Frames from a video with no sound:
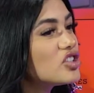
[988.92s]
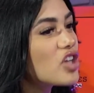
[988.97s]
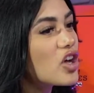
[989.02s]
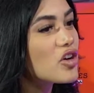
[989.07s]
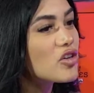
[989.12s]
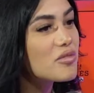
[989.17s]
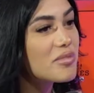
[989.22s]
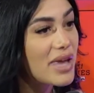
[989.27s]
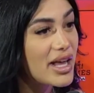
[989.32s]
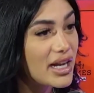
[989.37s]

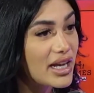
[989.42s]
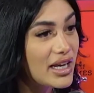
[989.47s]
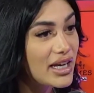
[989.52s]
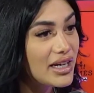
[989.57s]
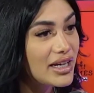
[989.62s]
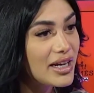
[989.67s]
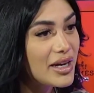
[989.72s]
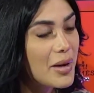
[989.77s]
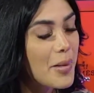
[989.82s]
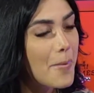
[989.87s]
So
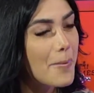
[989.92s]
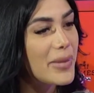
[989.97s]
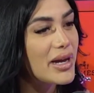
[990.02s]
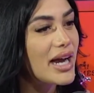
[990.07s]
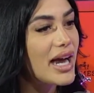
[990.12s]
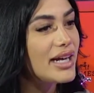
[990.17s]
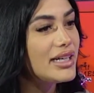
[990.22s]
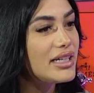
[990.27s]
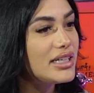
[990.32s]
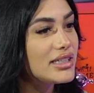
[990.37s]
many, but
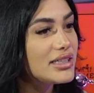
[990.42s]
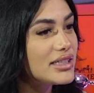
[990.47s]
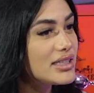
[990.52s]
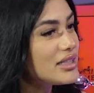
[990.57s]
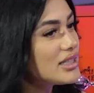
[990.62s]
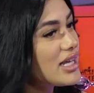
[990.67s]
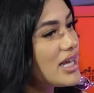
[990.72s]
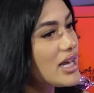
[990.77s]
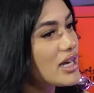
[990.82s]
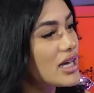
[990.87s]
I need to
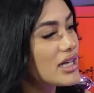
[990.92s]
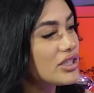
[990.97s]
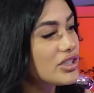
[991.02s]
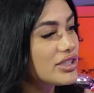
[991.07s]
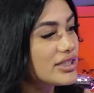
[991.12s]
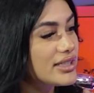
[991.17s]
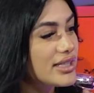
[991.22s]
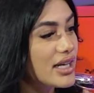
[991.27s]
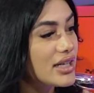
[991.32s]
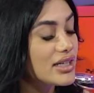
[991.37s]
like
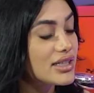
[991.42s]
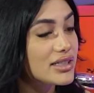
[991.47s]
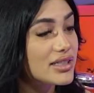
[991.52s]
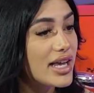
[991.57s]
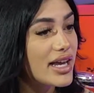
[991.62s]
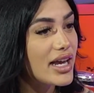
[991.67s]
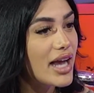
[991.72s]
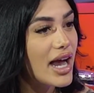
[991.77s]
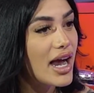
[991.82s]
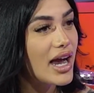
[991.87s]
understand because
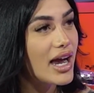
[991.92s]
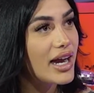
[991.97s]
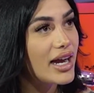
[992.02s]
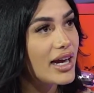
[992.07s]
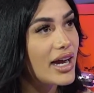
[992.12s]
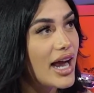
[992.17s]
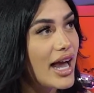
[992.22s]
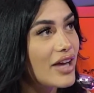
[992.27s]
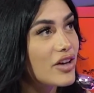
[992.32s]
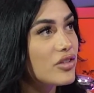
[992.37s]
like
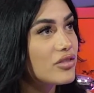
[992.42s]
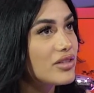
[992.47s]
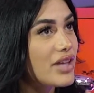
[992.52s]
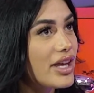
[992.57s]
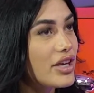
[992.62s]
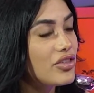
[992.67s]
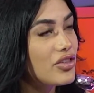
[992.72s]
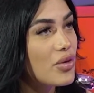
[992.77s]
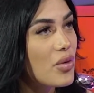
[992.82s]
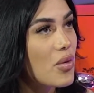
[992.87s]
I don't
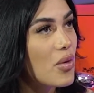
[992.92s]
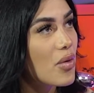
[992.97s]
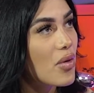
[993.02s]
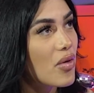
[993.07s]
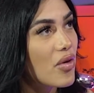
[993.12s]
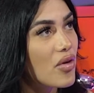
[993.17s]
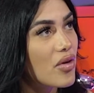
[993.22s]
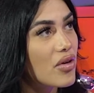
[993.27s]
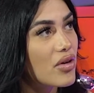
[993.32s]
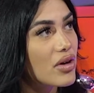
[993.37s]
like the
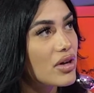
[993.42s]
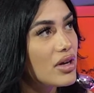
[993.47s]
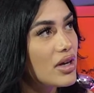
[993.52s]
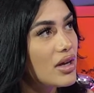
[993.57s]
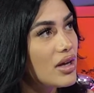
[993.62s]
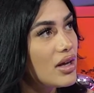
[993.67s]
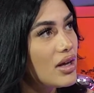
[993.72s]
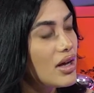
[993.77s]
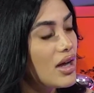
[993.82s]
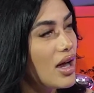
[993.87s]
whole
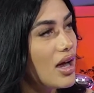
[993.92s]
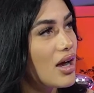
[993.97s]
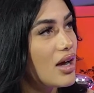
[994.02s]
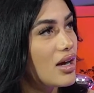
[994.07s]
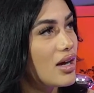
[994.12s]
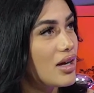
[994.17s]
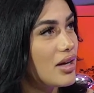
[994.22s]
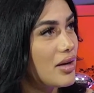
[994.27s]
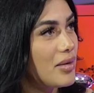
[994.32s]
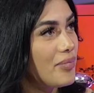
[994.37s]

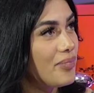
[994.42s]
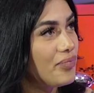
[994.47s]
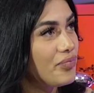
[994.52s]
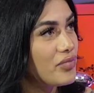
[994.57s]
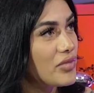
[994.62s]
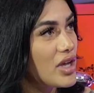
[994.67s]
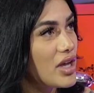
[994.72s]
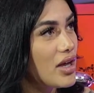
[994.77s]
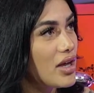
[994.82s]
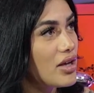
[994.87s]

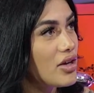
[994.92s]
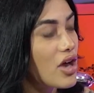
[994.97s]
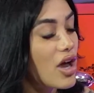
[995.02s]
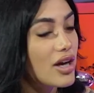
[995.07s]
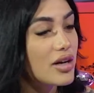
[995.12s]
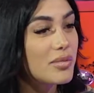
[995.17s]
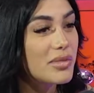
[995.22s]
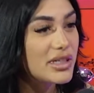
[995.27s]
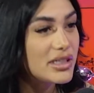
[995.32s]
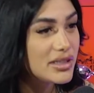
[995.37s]

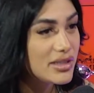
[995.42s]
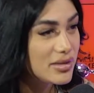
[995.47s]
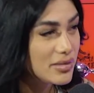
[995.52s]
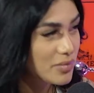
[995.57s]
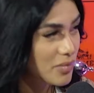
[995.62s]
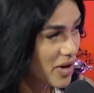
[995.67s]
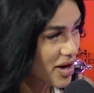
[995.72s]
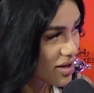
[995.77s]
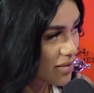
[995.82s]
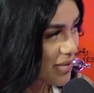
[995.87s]
anonymous
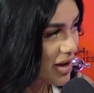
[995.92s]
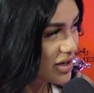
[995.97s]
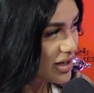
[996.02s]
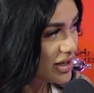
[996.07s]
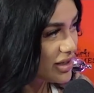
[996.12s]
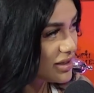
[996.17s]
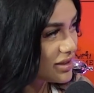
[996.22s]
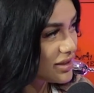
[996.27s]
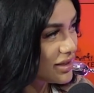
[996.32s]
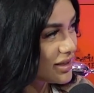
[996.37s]
part about
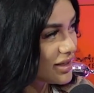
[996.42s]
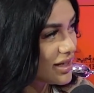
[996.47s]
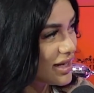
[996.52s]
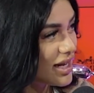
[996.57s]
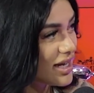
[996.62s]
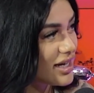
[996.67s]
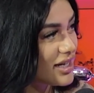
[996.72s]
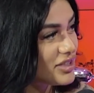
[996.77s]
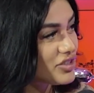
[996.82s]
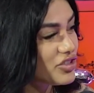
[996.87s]
it.
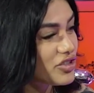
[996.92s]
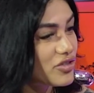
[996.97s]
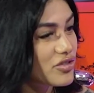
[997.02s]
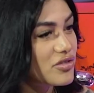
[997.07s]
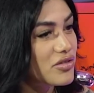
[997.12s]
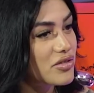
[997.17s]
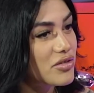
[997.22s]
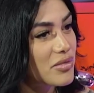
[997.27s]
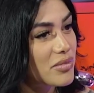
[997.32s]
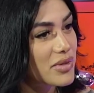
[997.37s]
And I
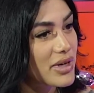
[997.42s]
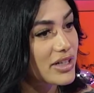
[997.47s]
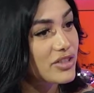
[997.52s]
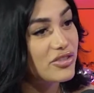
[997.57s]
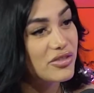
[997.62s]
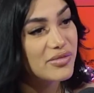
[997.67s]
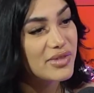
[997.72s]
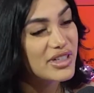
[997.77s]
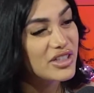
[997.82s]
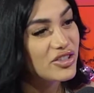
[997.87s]
do
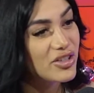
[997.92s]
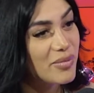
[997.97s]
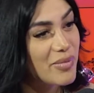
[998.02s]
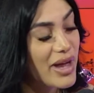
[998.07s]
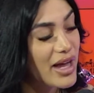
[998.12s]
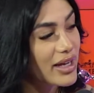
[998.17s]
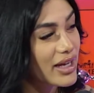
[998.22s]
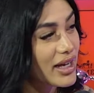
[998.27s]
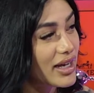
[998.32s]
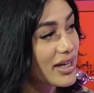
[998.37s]
want to jump
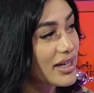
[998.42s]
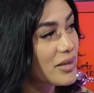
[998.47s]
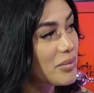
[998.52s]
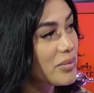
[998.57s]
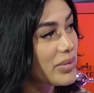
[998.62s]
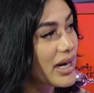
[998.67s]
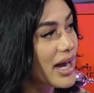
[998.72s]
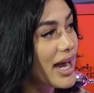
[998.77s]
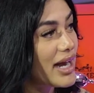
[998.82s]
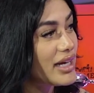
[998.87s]
back in,
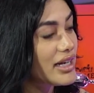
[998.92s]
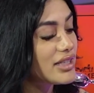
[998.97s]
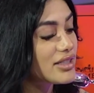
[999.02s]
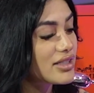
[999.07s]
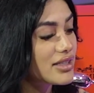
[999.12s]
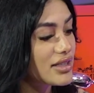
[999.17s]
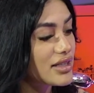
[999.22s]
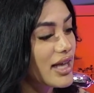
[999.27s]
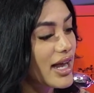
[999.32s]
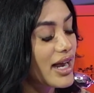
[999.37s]
but I need
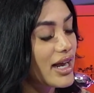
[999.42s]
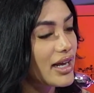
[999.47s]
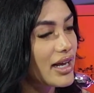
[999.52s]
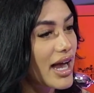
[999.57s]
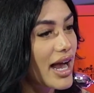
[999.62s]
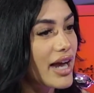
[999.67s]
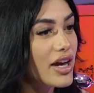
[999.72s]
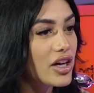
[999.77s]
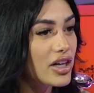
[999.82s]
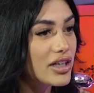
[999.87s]
to like,
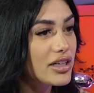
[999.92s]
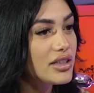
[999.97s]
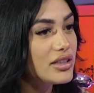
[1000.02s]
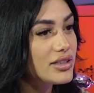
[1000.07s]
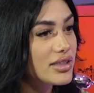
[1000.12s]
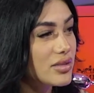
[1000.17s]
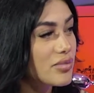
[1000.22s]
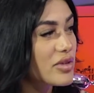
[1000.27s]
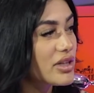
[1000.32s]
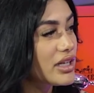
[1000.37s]
I heard
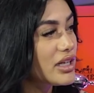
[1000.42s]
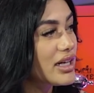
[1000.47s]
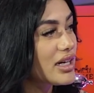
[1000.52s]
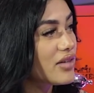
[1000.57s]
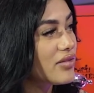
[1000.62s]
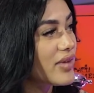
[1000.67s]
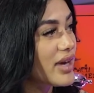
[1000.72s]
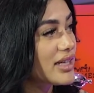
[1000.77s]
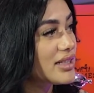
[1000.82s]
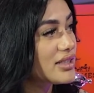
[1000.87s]
some really good
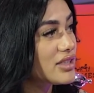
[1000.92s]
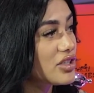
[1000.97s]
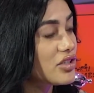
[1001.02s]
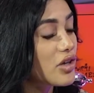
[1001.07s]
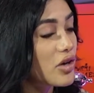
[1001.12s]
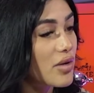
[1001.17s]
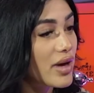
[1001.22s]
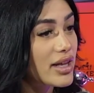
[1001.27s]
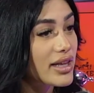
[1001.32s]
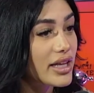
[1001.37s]
advice to
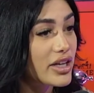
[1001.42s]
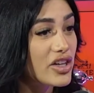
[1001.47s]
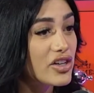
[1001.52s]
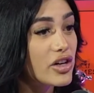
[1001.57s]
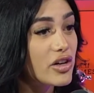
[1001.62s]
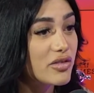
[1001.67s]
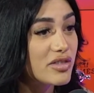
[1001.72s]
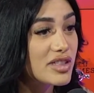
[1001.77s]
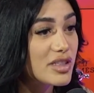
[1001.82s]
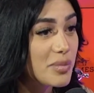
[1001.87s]
go at like your
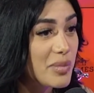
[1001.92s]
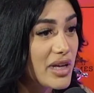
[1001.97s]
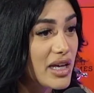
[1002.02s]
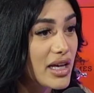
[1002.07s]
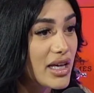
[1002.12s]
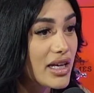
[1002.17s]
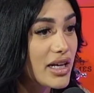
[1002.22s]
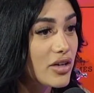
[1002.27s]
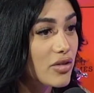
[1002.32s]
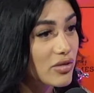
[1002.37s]
own
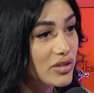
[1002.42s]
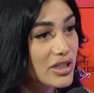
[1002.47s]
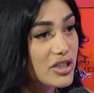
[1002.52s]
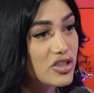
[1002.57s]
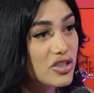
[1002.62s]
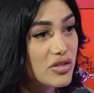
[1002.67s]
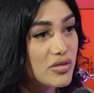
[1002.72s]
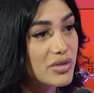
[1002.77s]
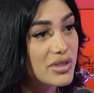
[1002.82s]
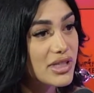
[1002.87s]
speed and only
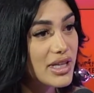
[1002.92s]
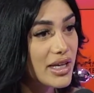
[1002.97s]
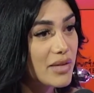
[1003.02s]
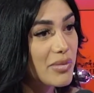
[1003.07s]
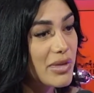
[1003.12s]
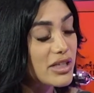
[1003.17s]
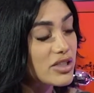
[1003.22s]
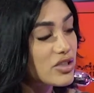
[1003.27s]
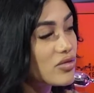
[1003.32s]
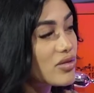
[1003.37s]
do what like
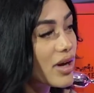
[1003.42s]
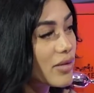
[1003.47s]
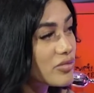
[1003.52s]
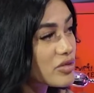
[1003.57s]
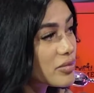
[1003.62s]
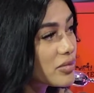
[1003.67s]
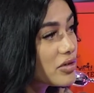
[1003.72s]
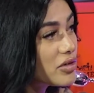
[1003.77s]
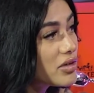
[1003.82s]
makes you comfortable.